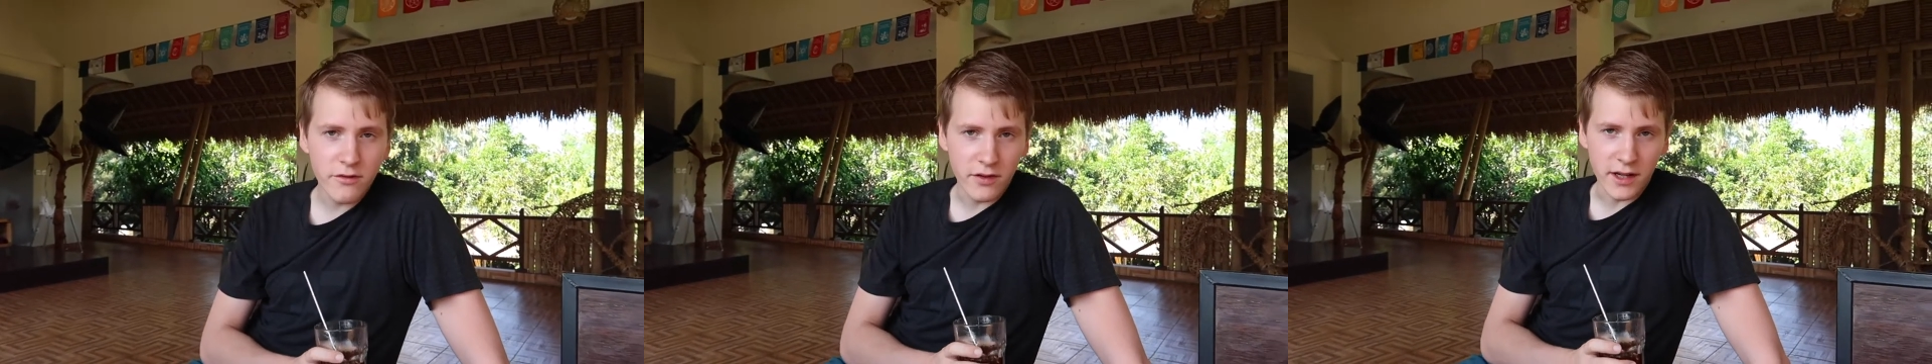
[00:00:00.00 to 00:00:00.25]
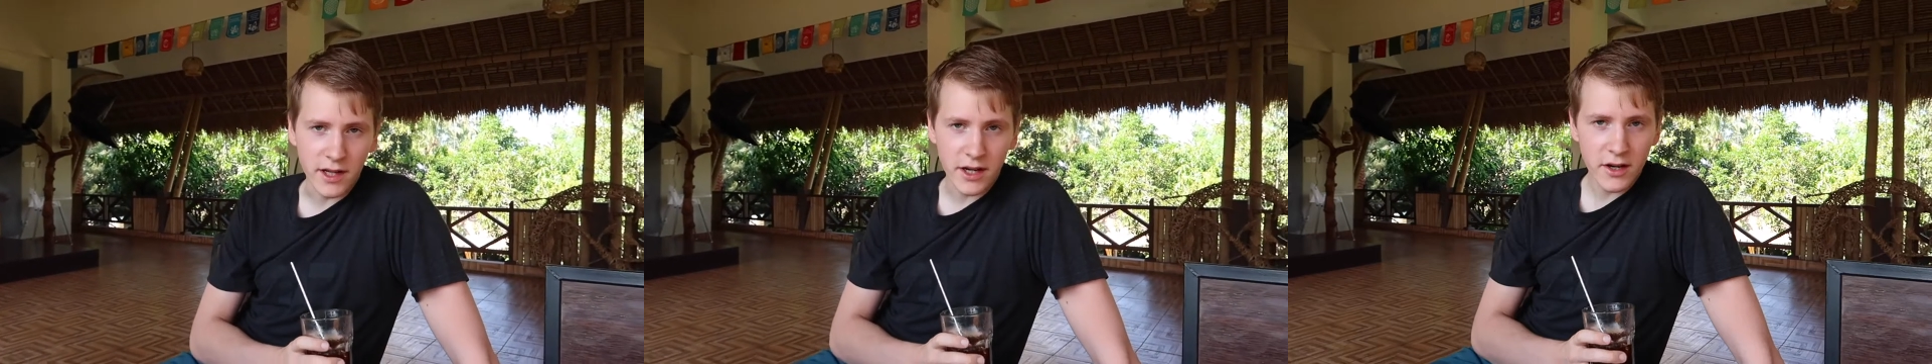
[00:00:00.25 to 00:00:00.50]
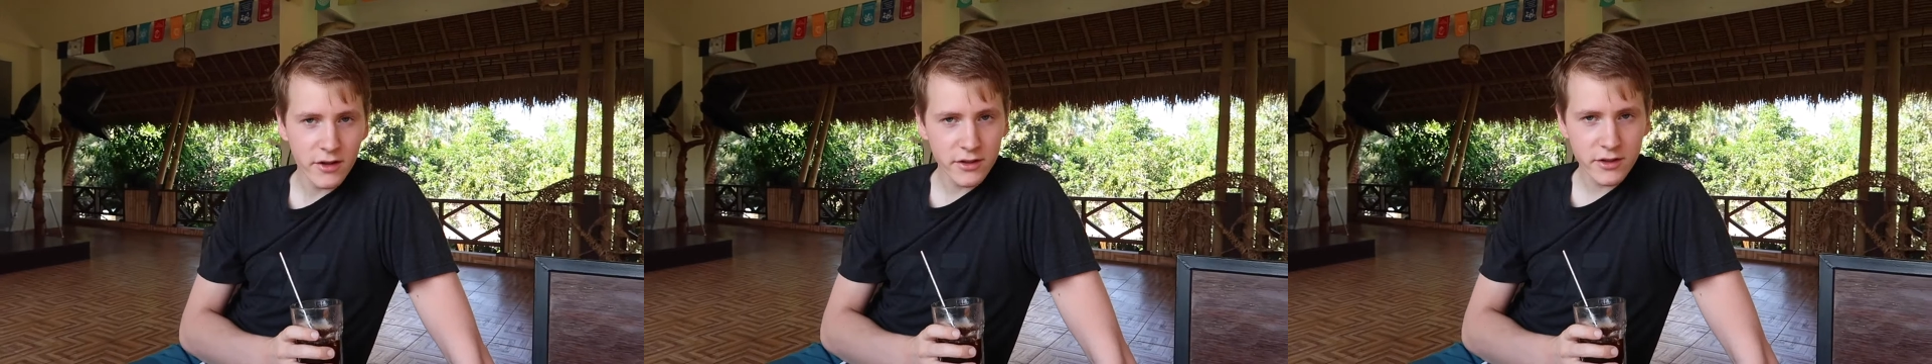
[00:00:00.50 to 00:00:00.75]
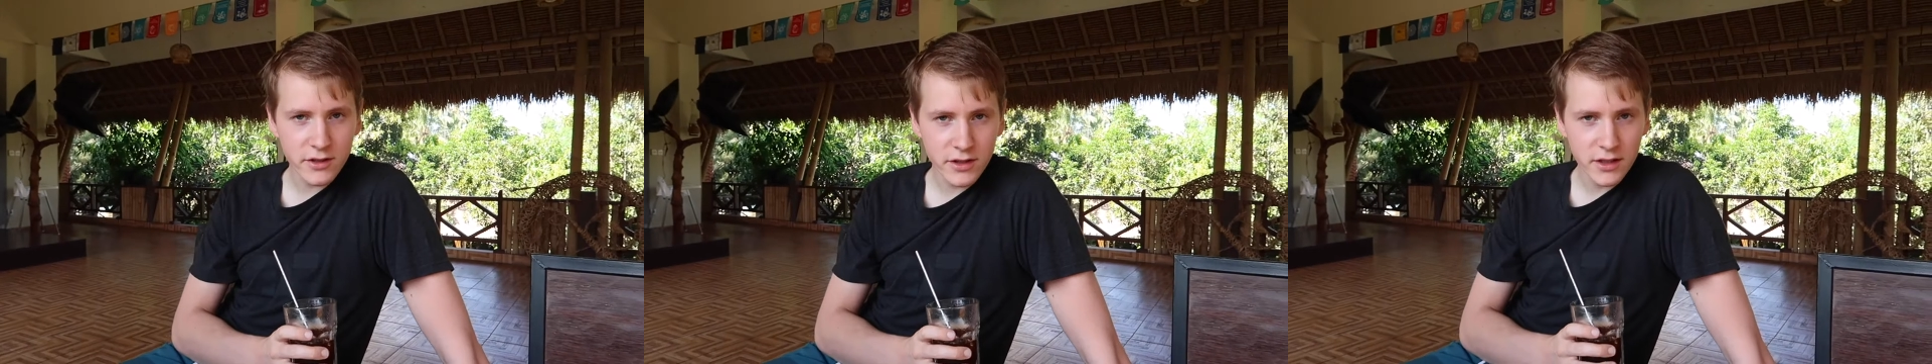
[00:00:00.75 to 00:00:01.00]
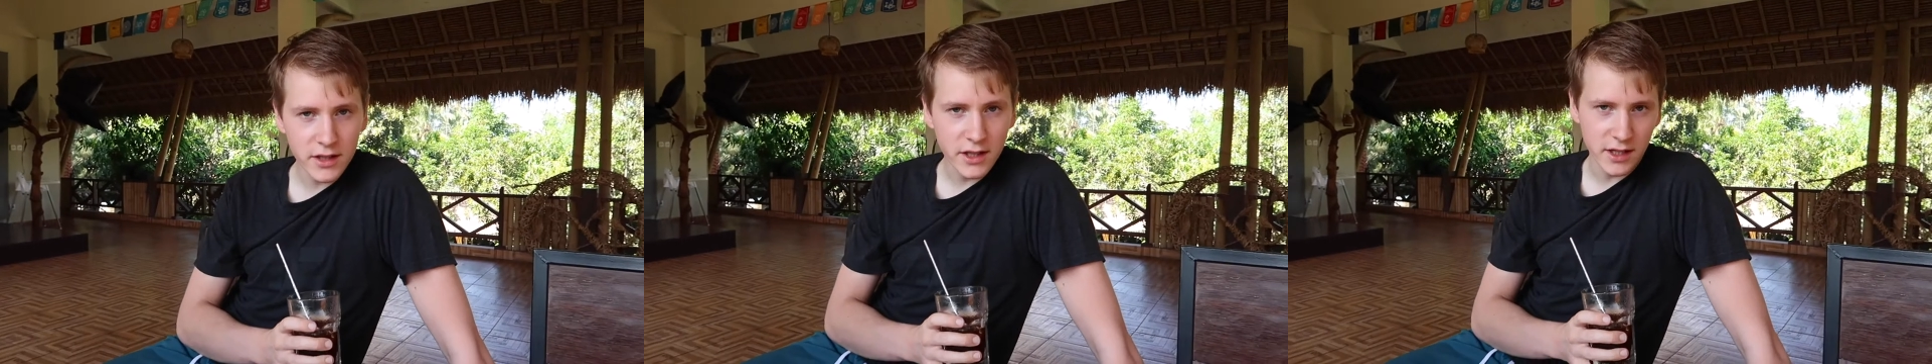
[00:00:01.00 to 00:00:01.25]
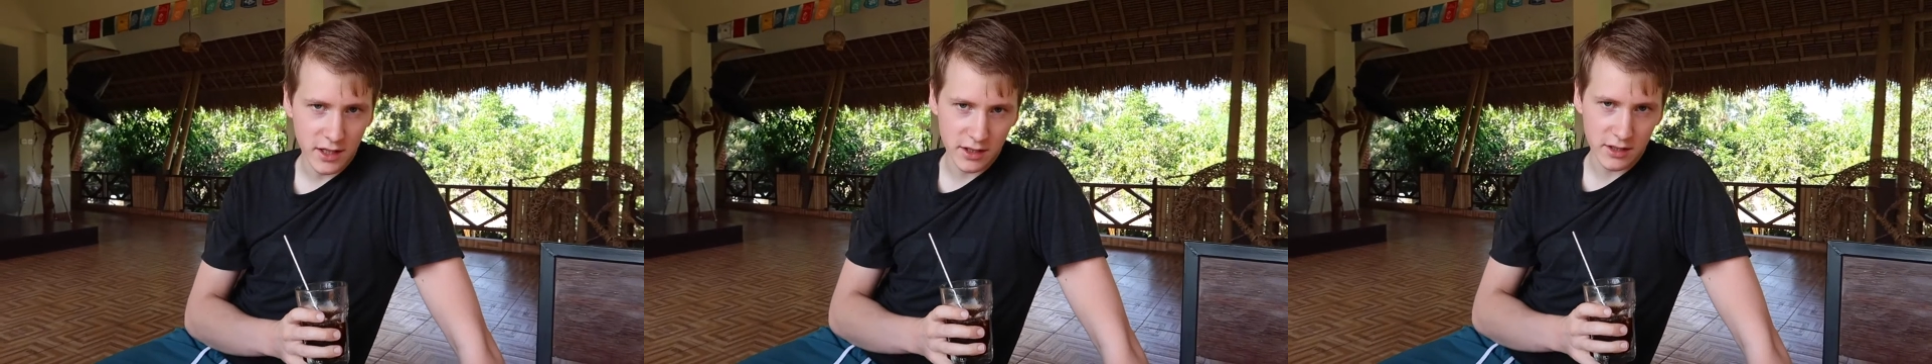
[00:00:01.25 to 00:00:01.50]
videos,
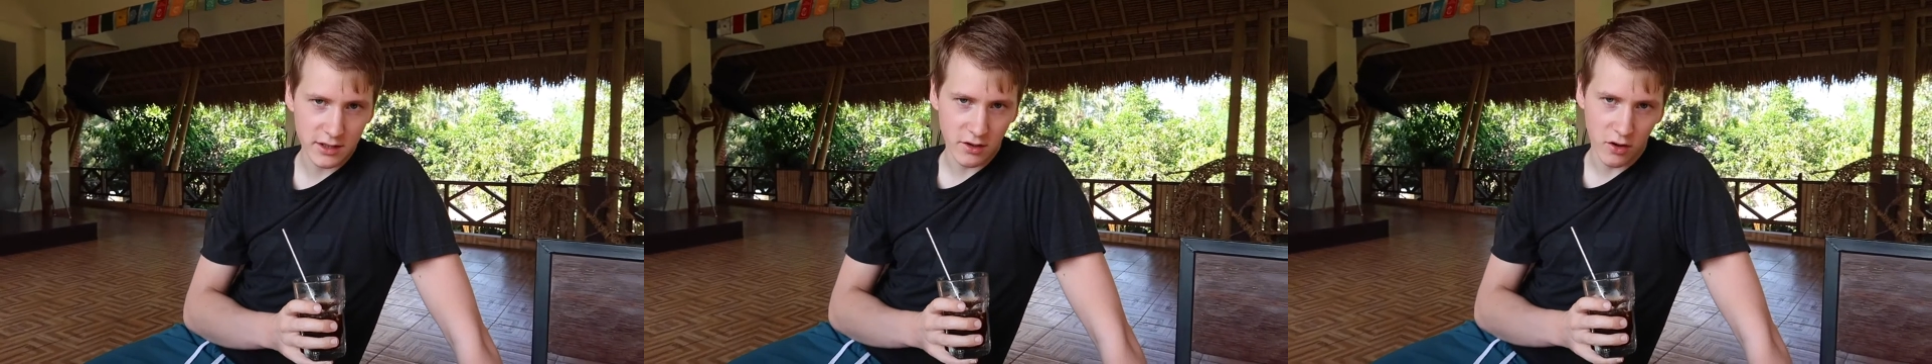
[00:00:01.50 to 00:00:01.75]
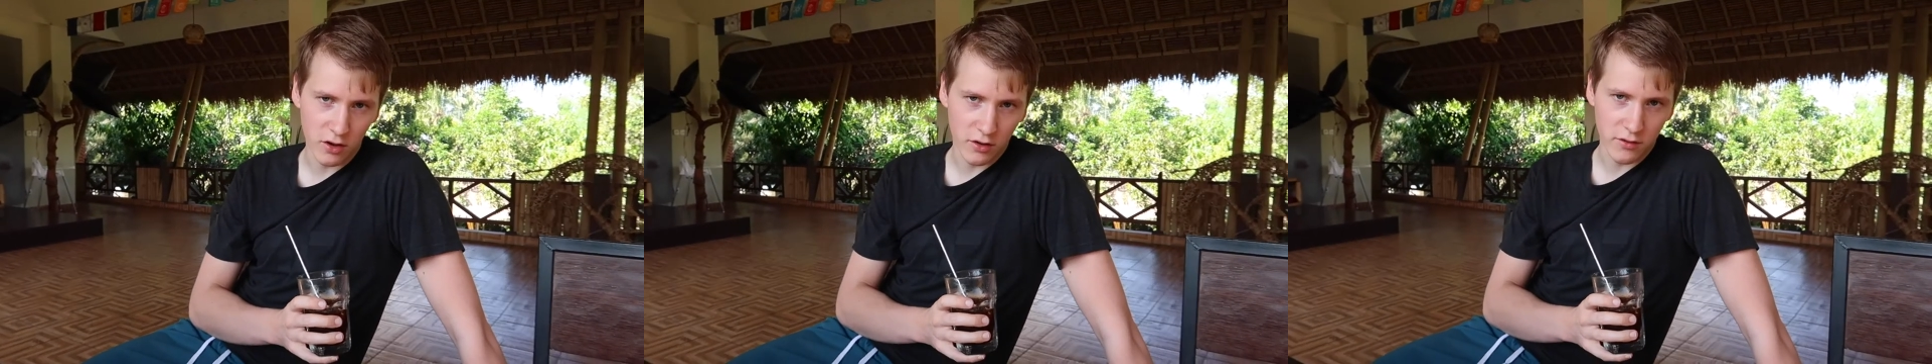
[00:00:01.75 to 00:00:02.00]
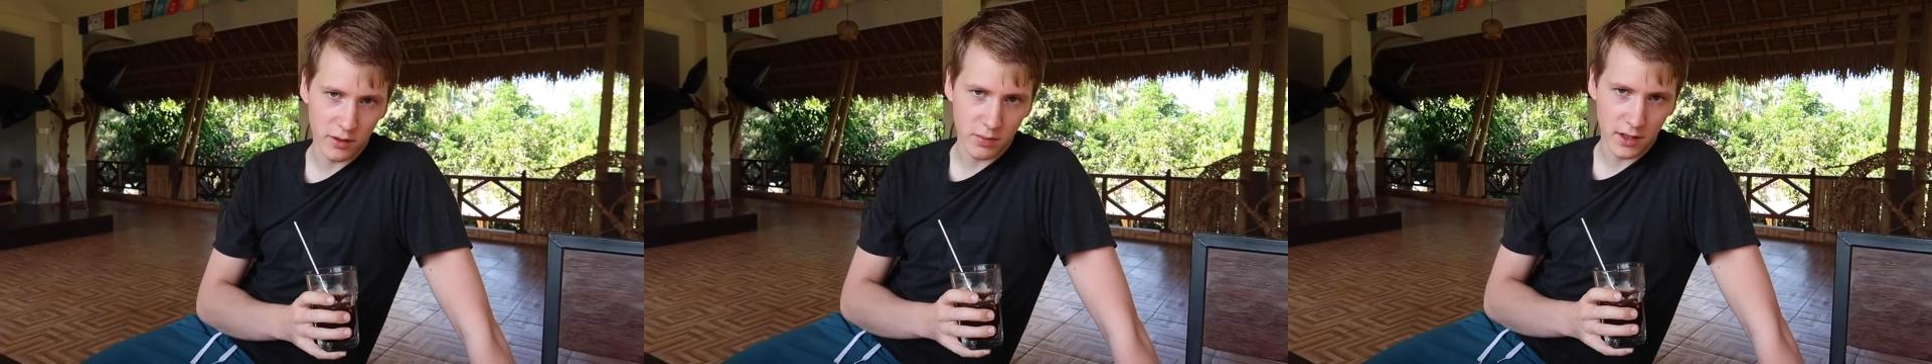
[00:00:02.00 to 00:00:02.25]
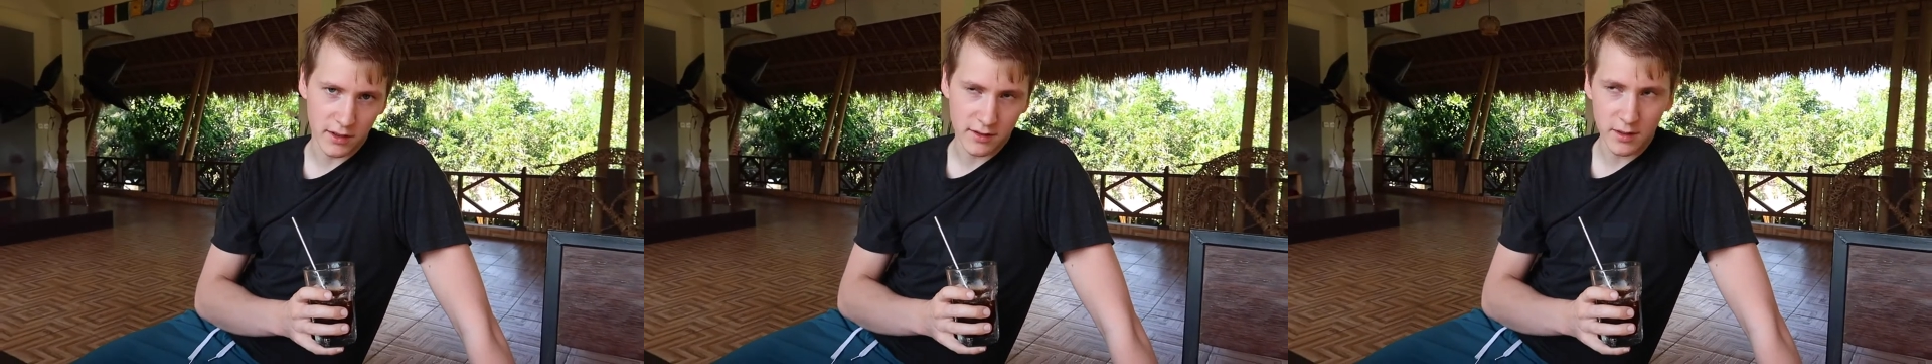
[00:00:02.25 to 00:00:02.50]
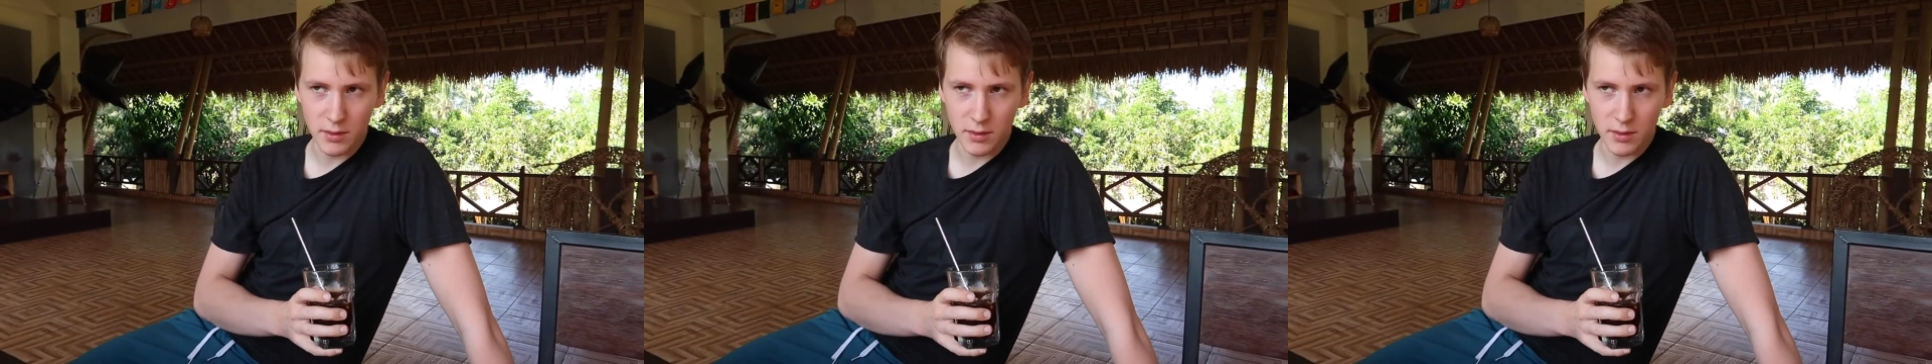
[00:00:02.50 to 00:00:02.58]
it's all over the place.